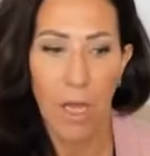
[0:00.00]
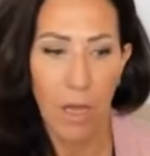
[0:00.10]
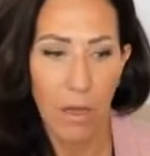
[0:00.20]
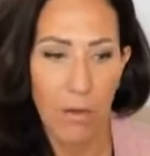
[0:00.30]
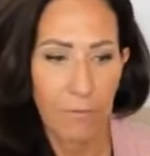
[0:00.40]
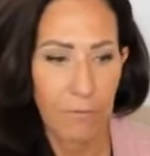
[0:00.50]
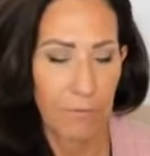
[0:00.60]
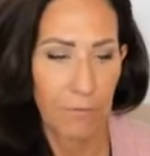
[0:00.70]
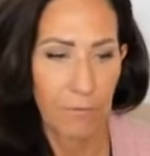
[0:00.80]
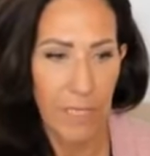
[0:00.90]
of,
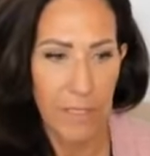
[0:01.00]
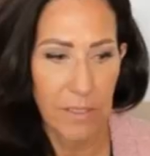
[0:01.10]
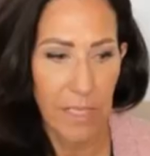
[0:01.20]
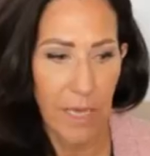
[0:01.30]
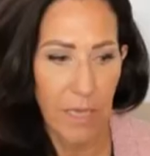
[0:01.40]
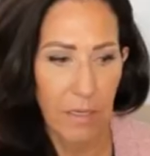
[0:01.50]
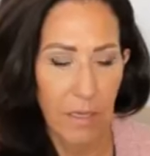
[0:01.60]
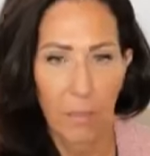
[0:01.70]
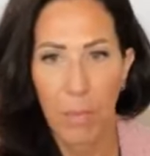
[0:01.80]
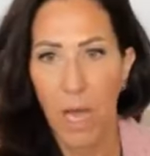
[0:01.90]
let's say,
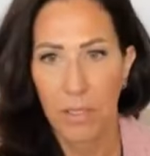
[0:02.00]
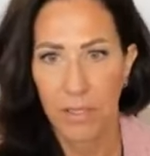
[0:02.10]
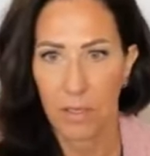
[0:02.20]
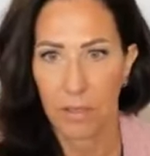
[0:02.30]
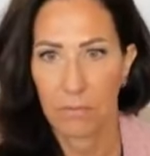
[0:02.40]
pasta?